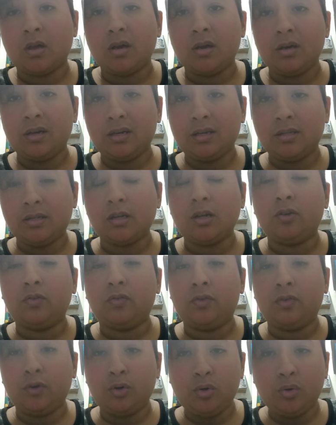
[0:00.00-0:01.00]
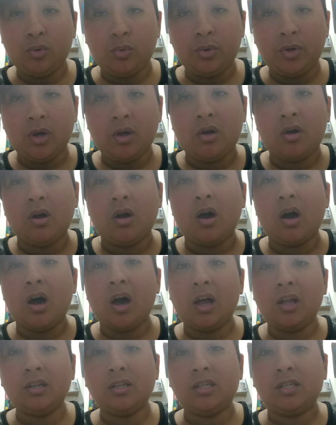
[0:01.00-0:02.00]
is rude,
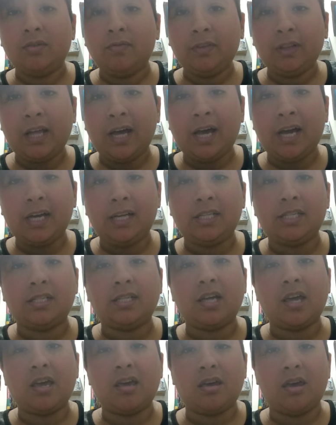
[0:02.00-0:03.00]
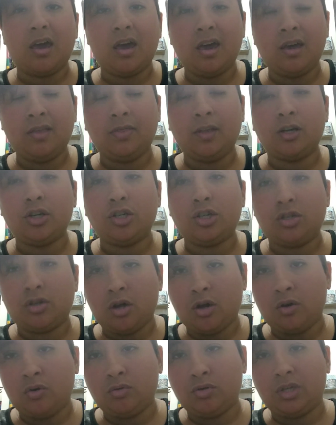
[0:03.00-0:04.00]
uncivilized, and
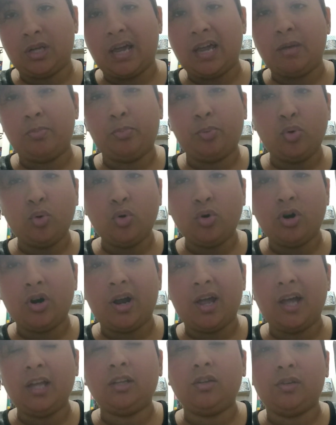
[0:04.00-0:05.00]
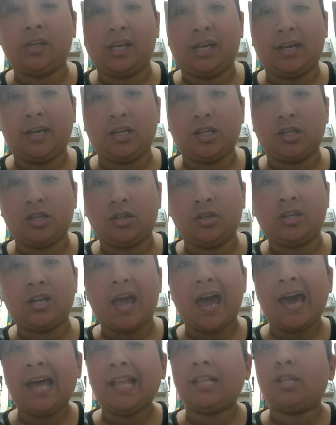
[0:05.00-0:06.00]
shows a poor education
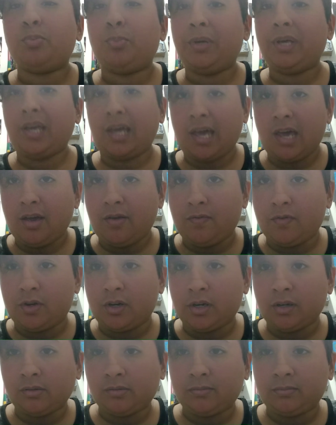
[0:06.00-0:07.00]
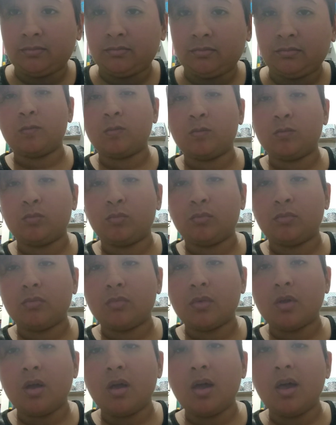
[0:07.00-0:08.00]
and behavior.
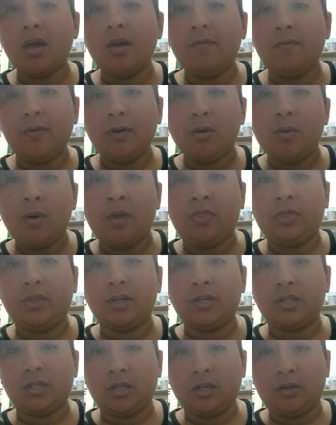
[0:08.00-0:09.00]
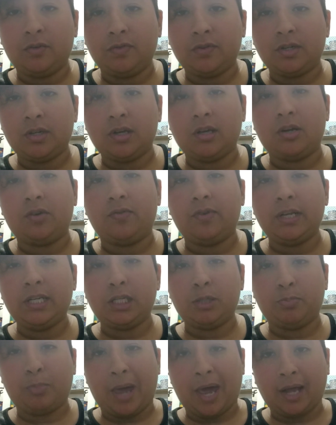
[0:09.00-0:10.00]
Everyone deserves
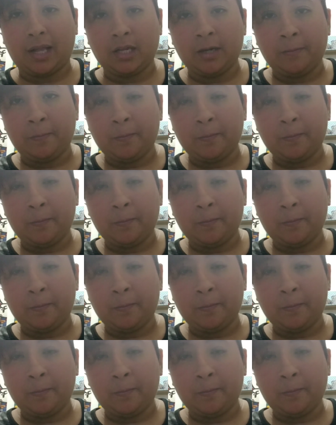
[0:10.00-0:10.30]
respect,